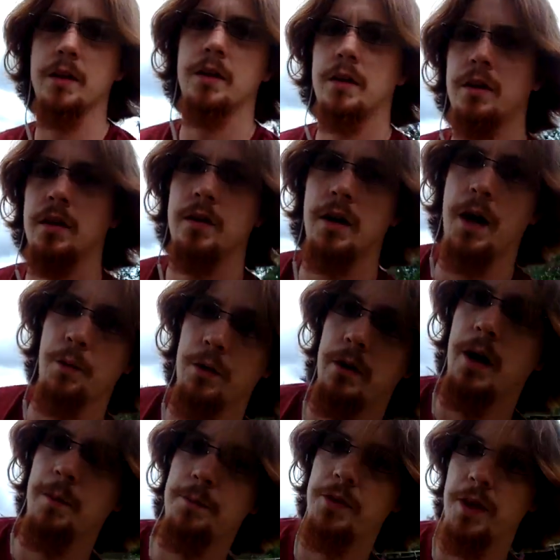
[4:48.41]
I will
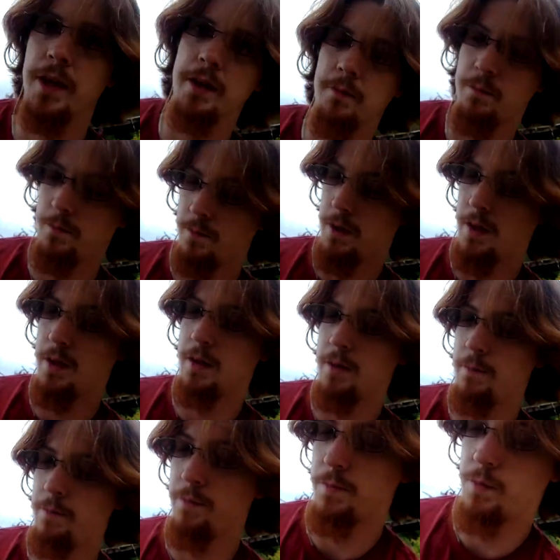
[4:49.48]
update.
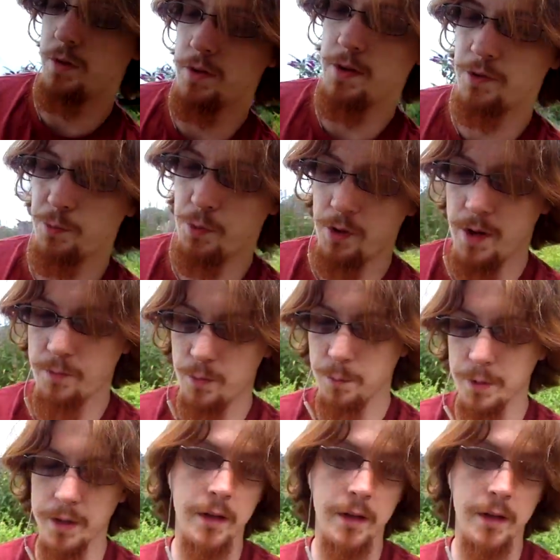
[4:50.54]
Well, this won't ever be